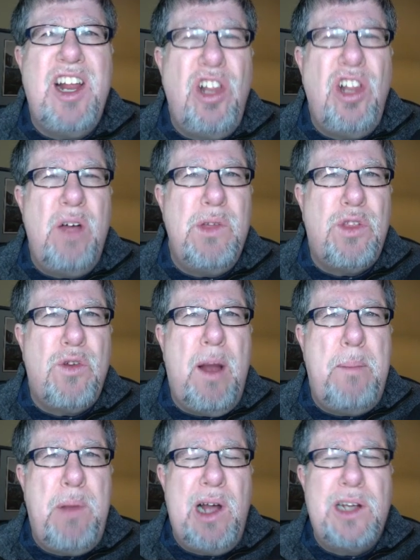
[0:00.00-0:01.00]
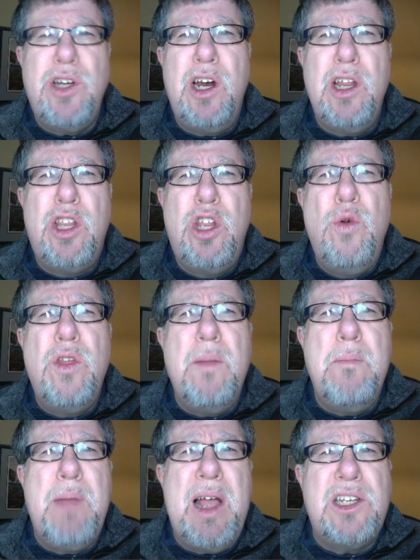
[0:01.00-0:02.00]
along with Dropbox, are two of the
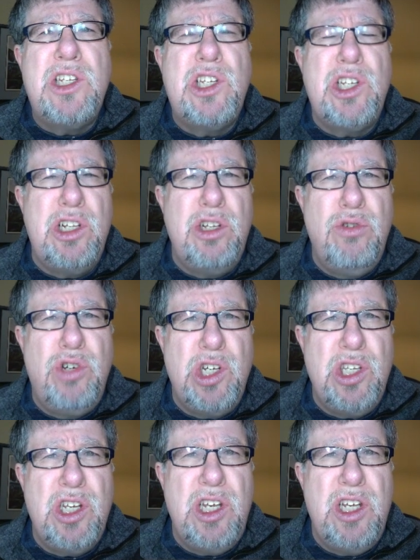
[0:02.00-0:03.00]
best solutions